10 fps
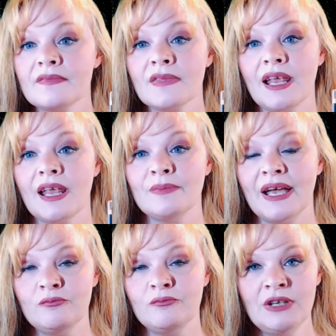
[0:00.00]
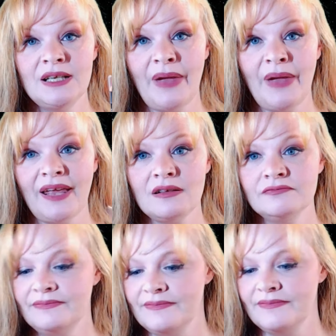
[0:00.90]
and my really
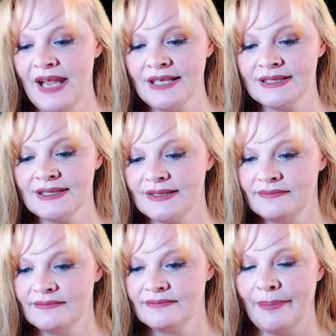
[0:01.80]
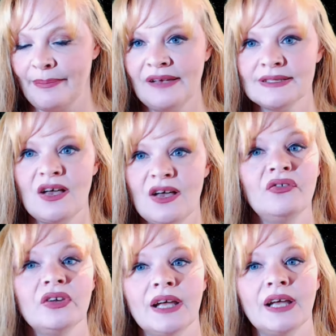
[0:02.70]
paleness, my pale
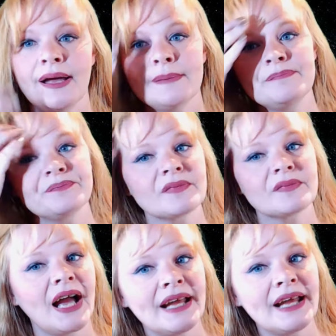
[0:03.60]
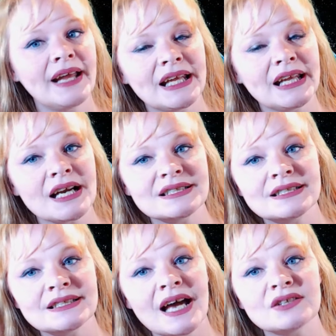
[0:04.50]
self. I like it because it's
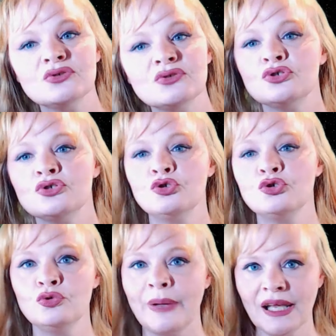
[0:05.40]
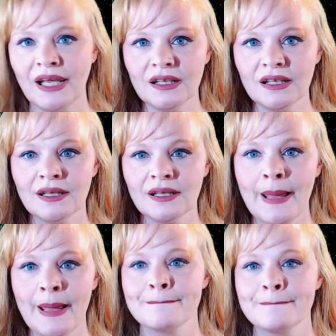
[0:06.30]
not too pink,
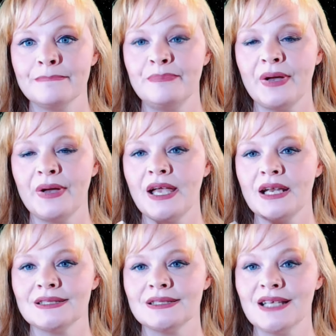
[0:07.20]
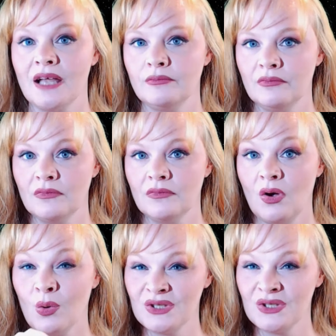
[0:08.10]
but it's not
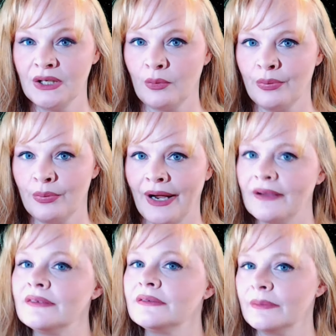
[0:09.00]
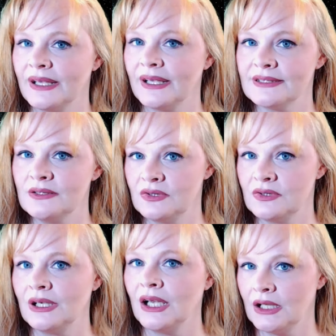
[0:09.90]
orangey or brown, because
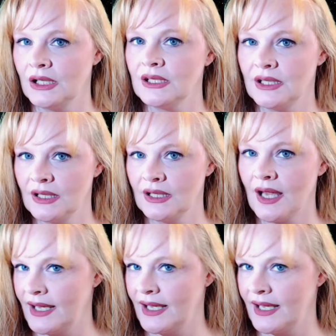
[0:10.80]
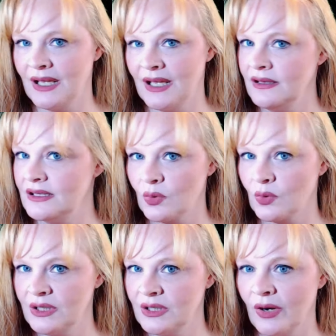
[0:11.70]
usually I keep getting these
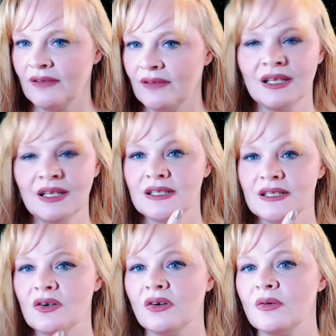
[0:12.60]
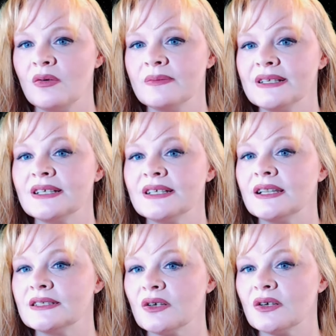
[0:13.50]
orangey brown things that don't go with my skin.
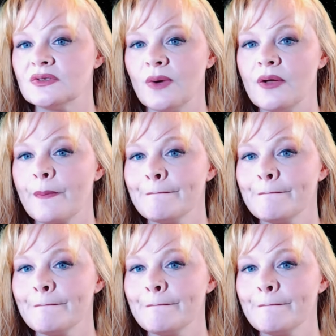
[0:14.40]
This goes well.